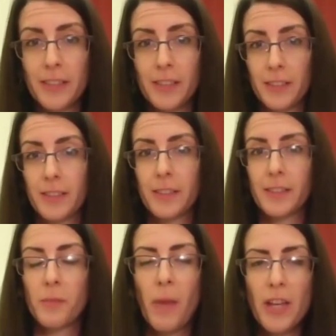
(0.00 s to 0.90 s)

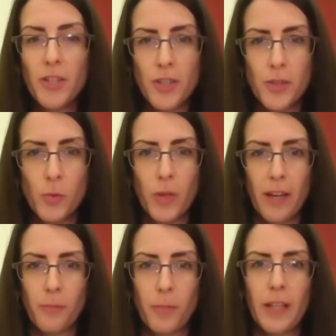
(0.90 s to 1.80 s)
the measures we
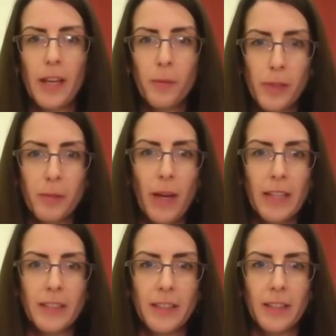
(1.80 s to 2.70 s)
have been
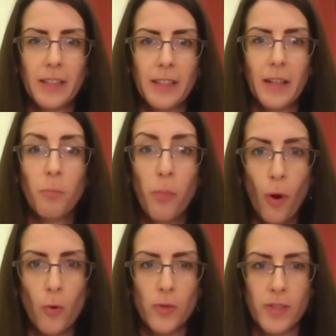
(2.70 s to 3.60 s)
implementing
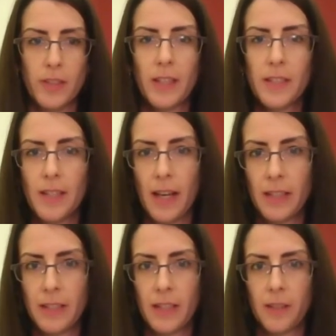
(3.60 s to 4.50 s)
oppose this
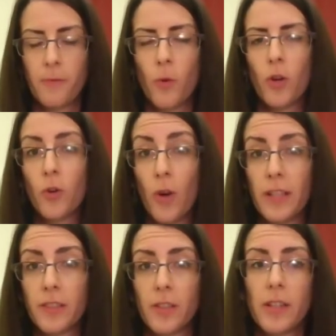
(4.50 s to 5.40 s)
idea for
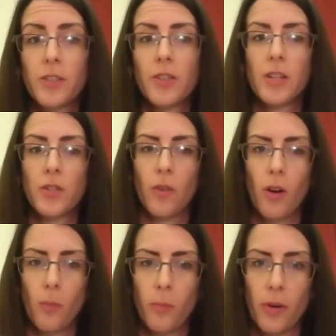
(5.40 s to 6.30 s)
greater international
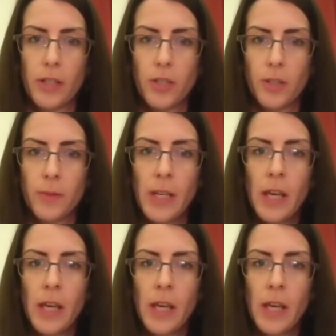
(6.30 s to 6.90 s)
cooperation.